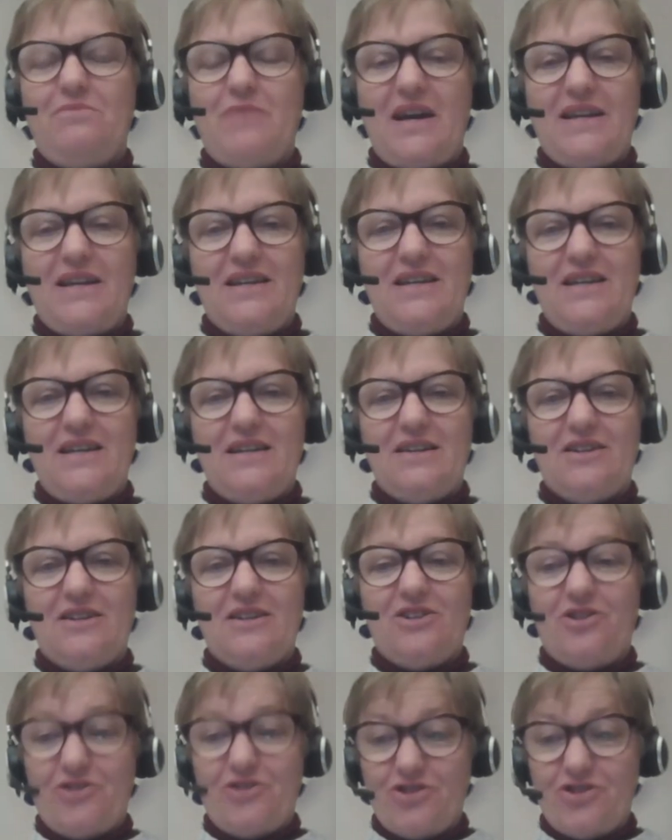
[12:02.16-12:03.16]
making a
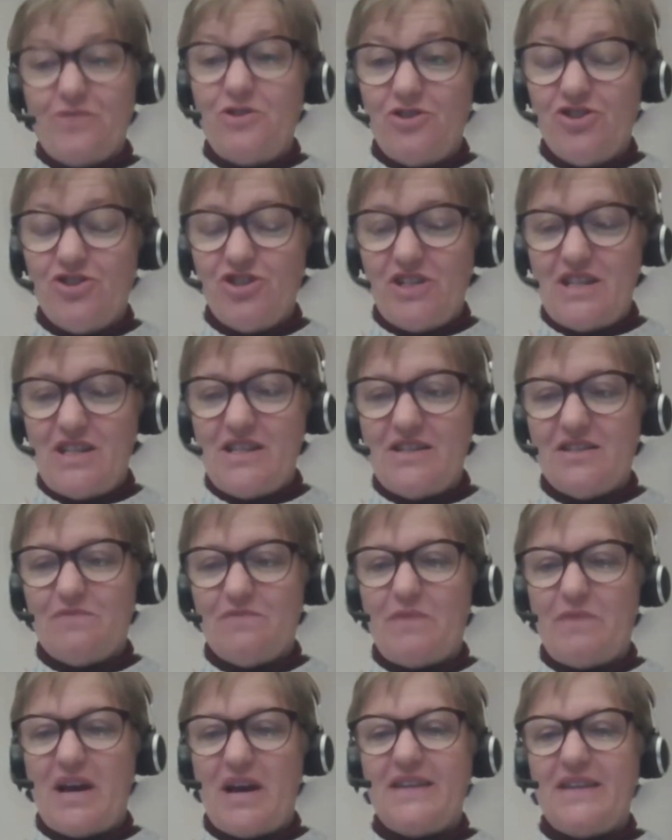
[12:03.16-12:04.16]
contribution in this
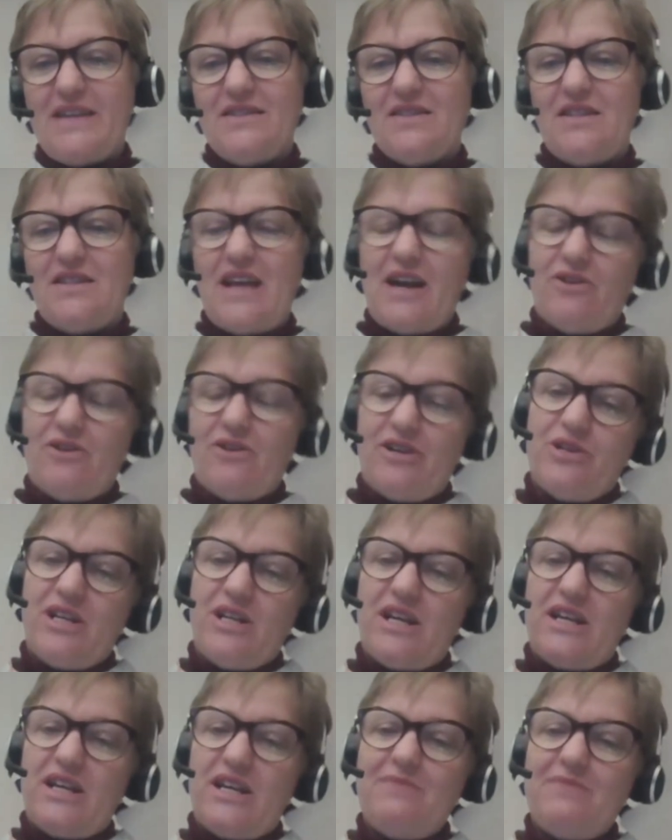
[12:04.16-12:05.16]
space and how I could
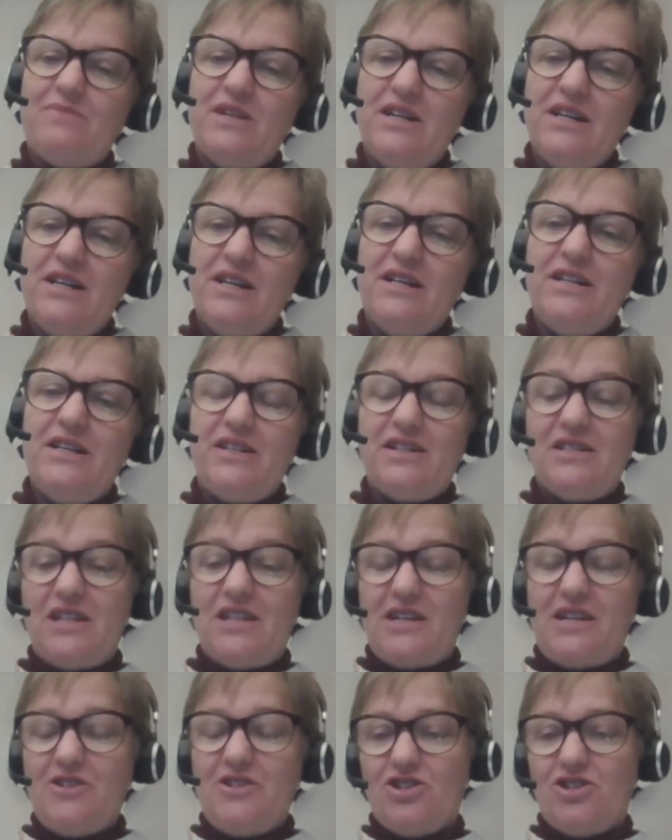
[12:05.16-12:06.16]
keep the
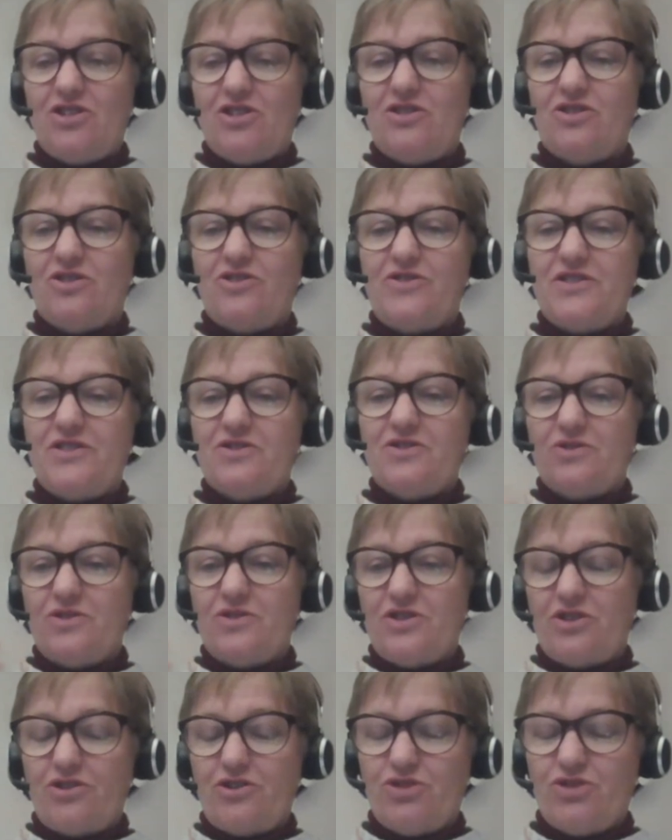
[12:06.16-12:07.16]
attention on this sort of
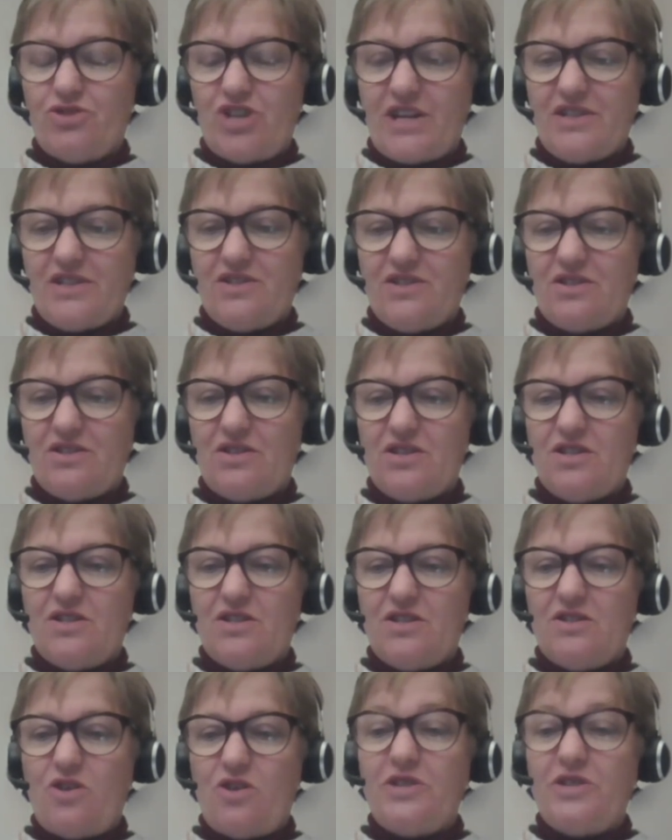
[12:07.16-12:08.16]
social
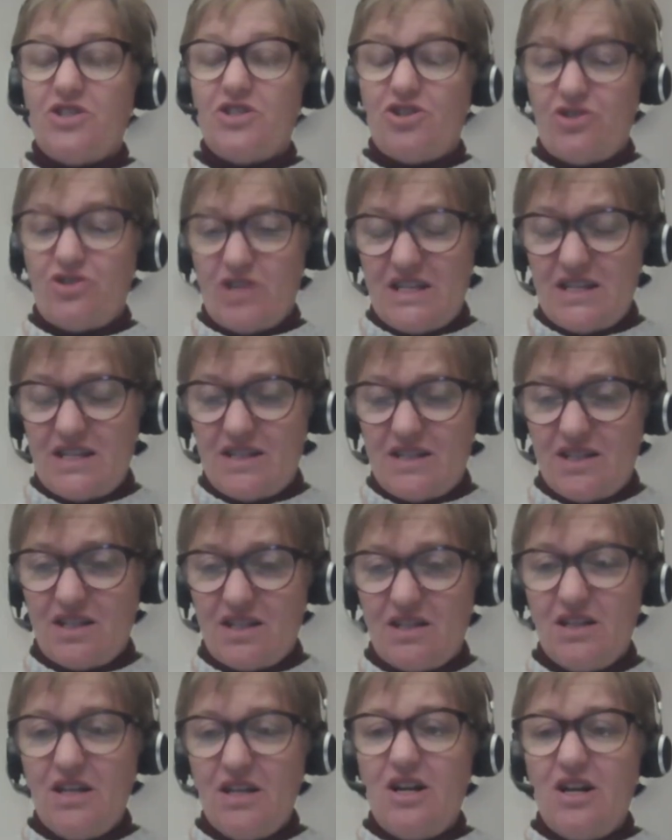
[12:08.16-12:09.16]
justice opportunities
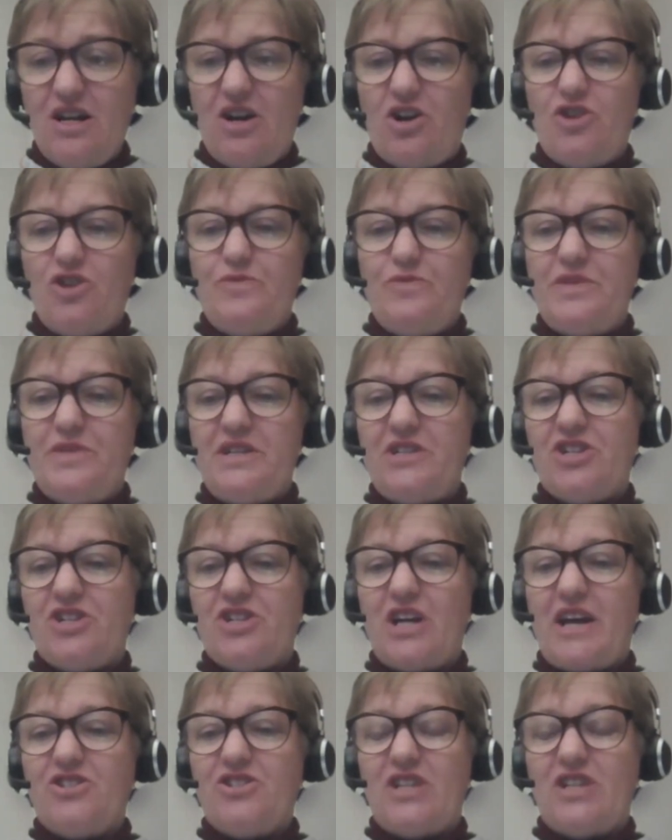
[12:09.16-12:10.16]
that open
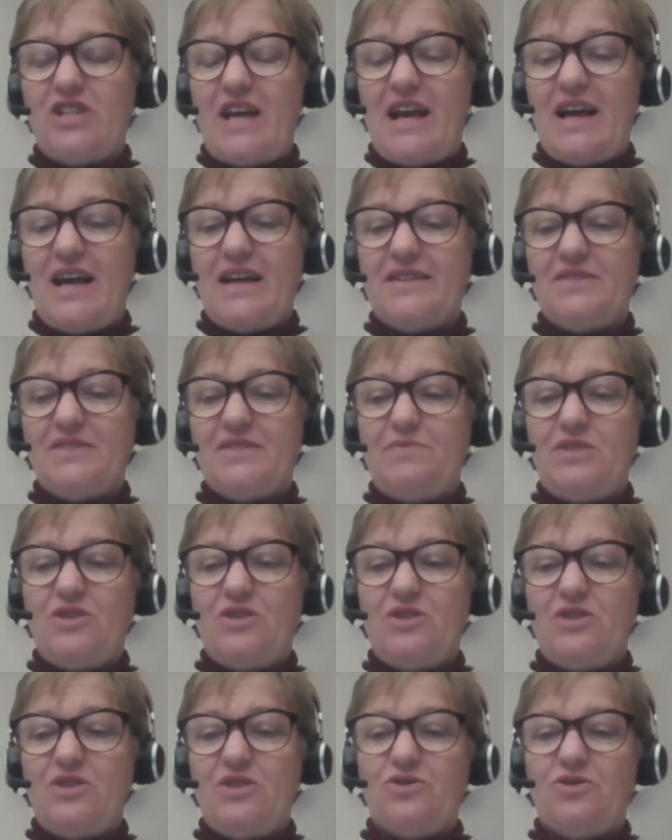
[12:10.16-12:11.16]
education has
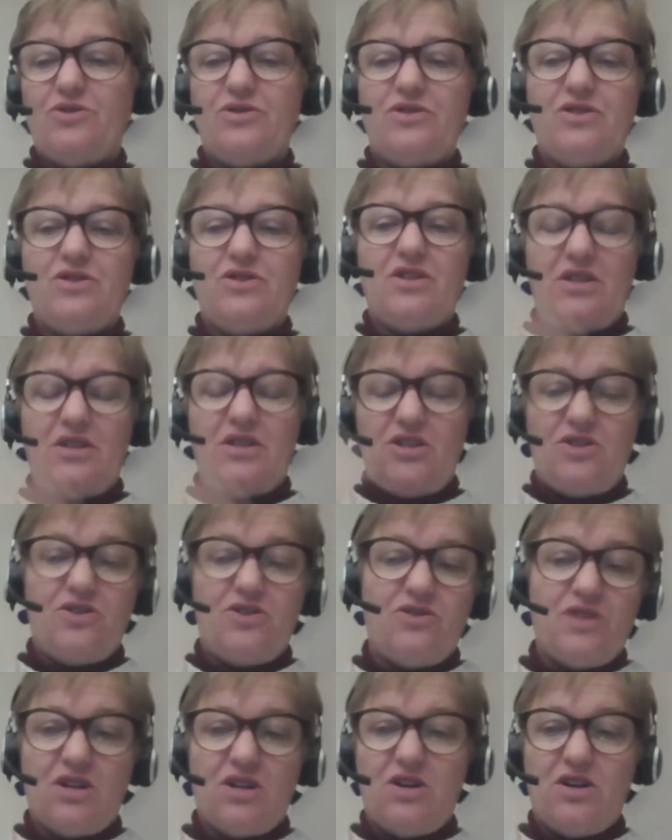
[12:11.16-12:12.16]
beyond, you know, the
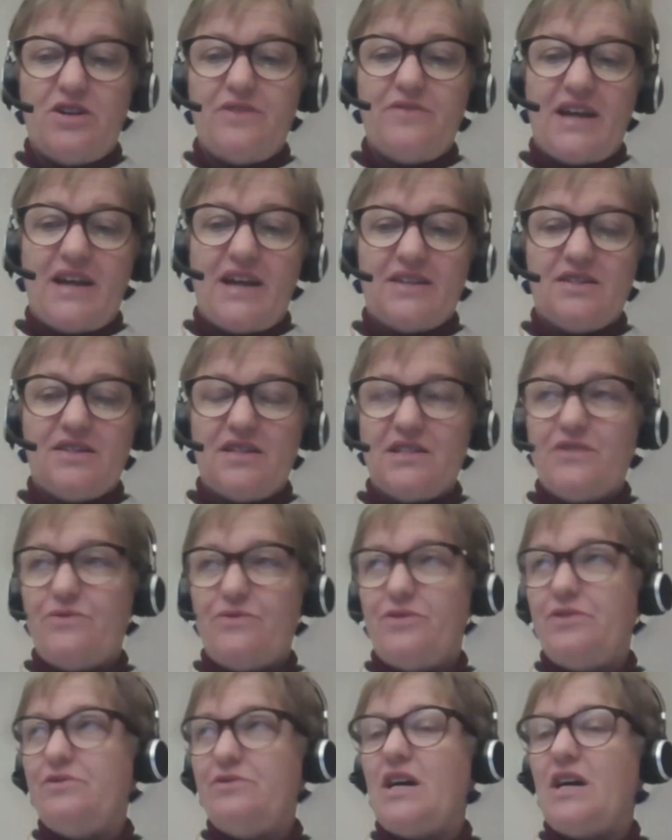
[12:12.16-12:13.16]
kind of access for
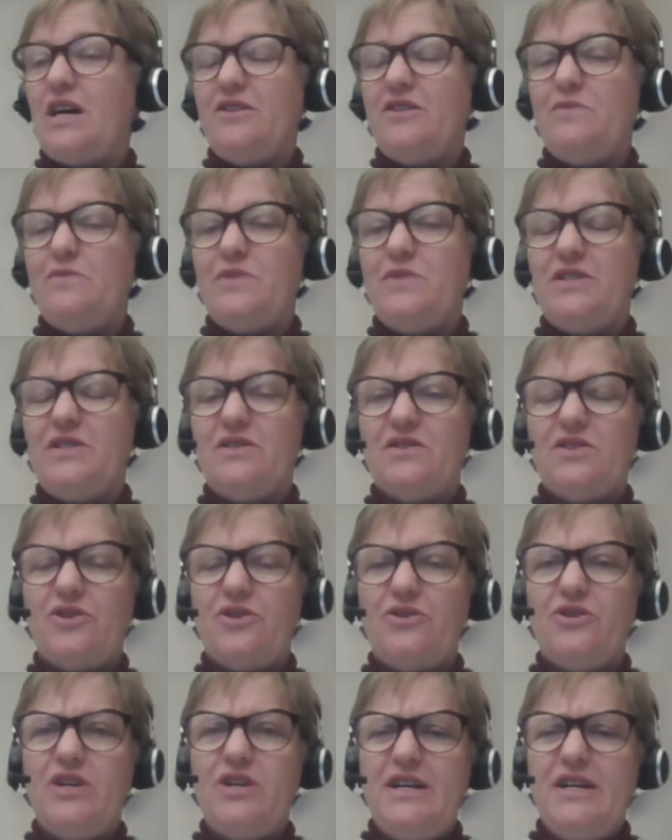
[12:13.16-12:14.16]
everyone argument.
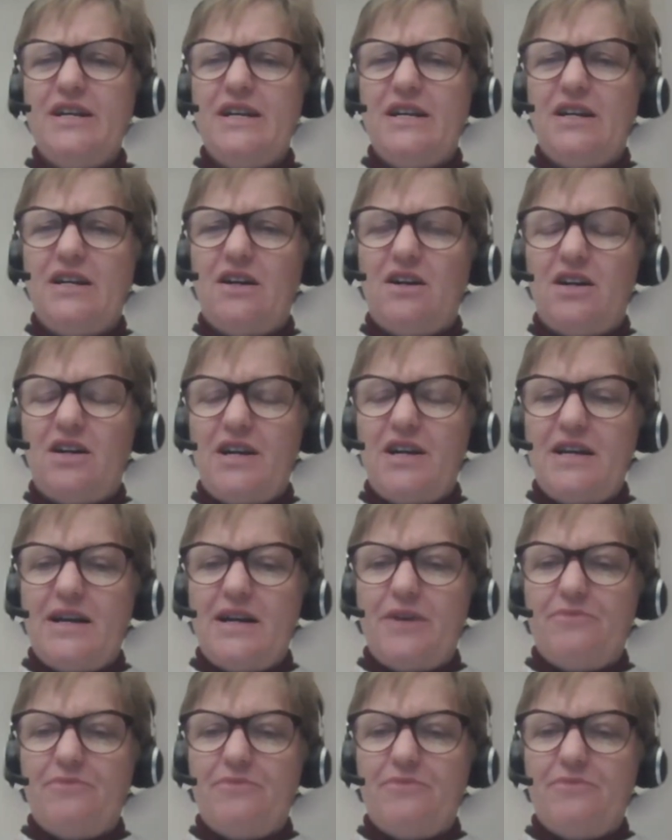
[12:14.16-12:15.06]
So I